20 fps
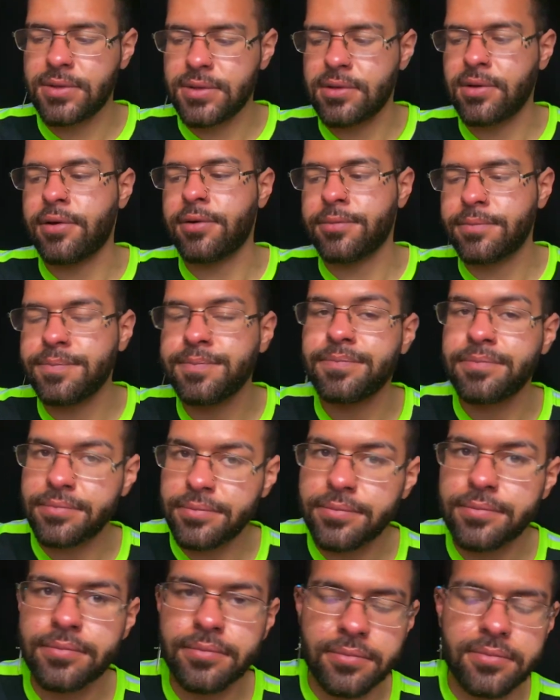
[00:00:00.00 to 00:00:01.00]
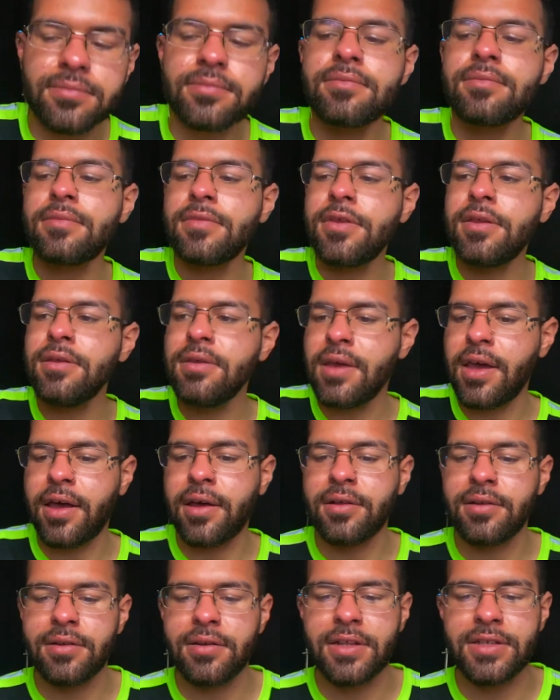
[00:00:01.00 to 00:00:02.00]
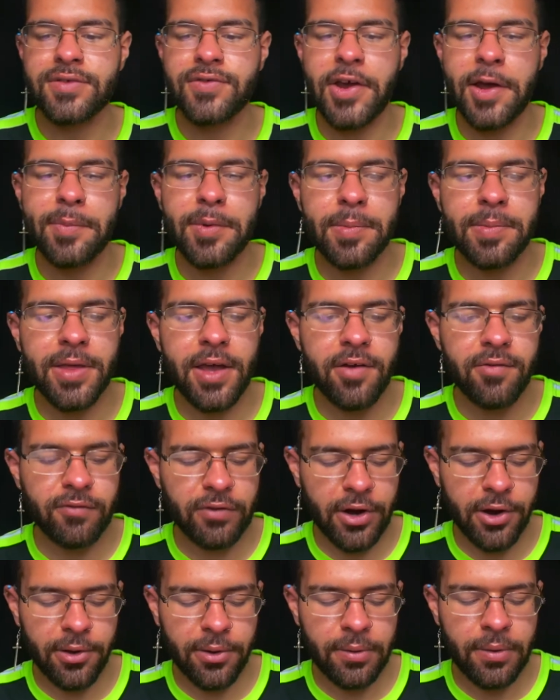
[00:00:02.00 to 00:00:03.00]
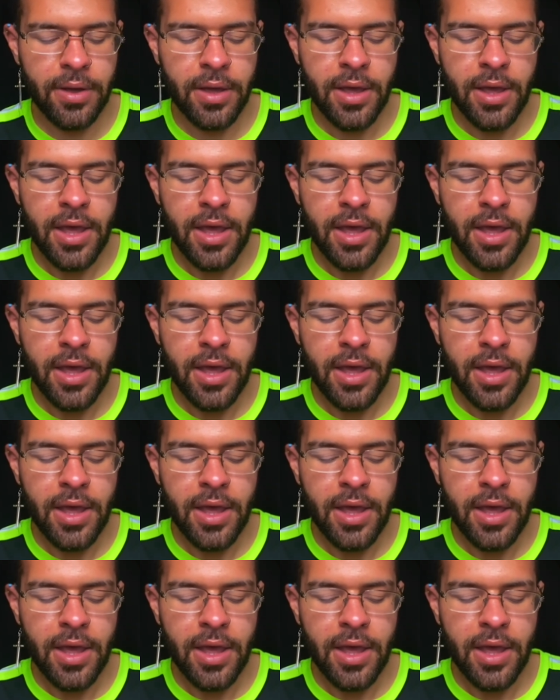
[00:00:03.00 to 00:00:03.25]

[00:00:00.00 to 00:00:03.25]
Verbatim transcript: So yeah, let's wrap up that row,